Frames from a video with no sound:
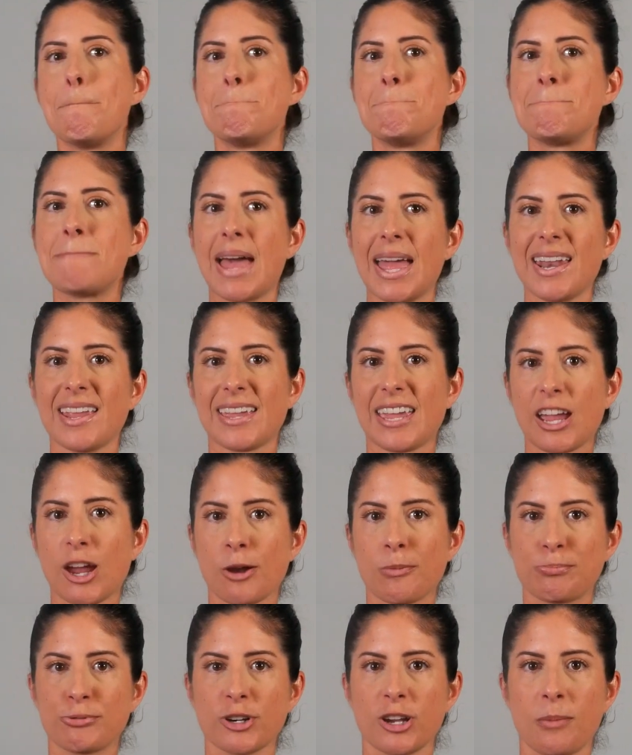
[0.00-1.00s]

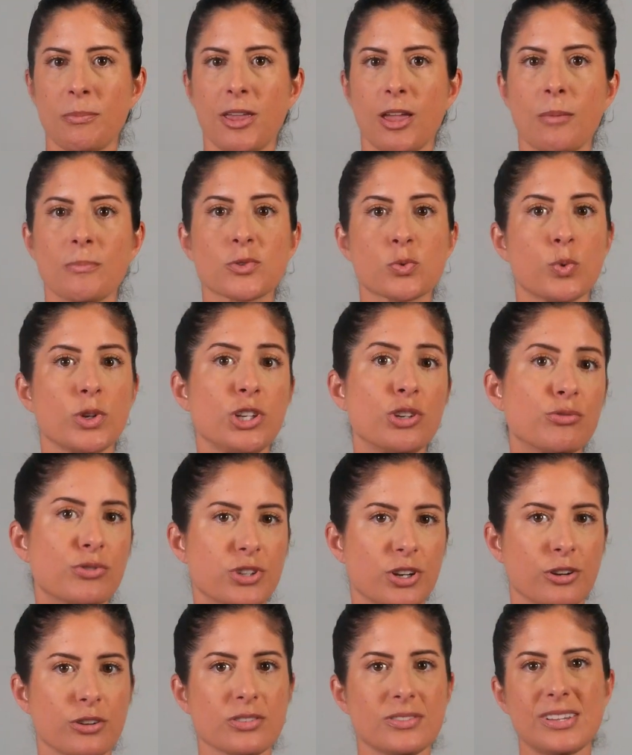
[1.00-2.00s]
Medicare premiums when you
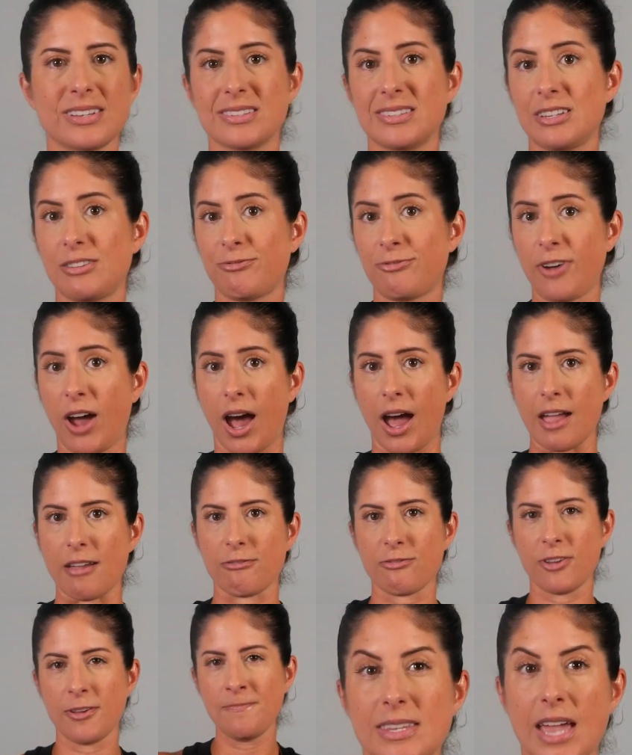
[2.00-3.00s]
turn
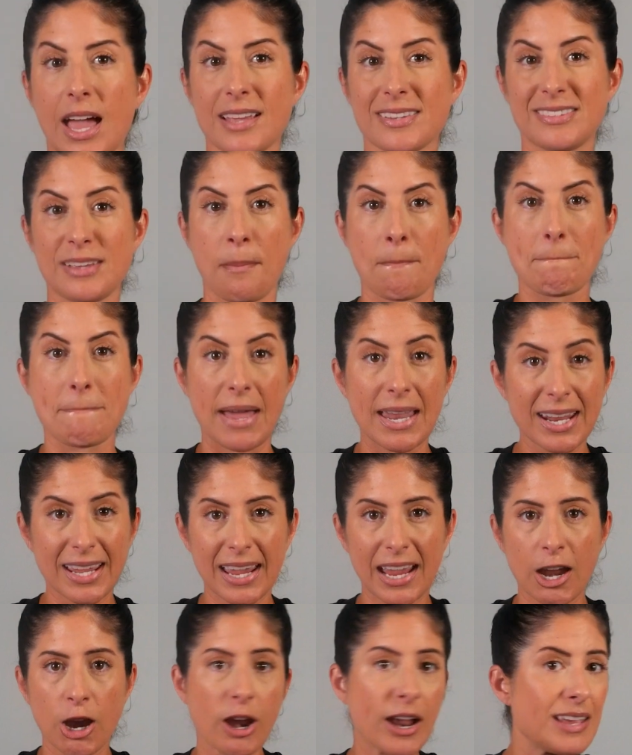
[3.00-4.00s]
65. Yes,
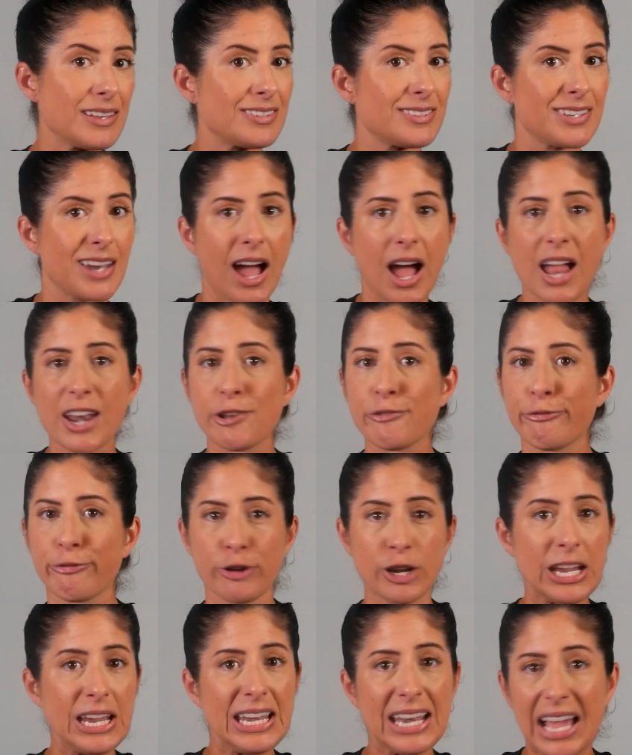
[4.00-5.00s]
Medicare is not
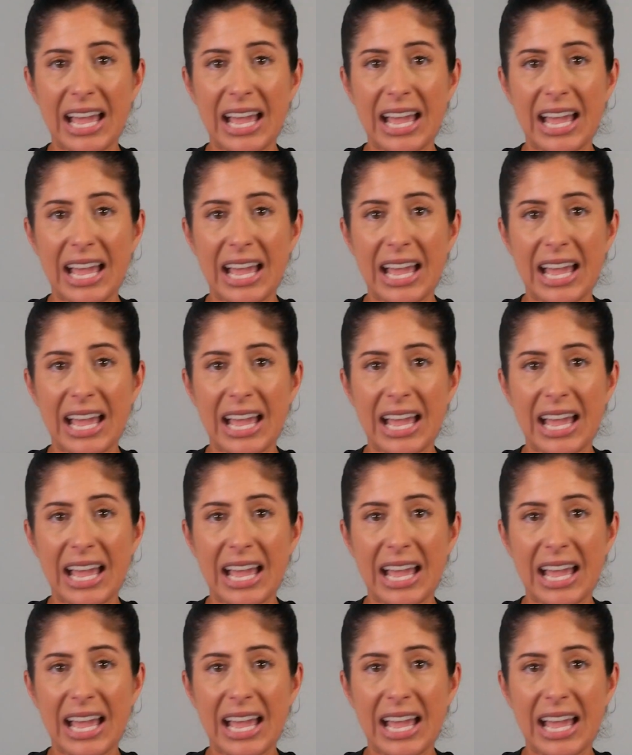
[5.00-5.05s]
free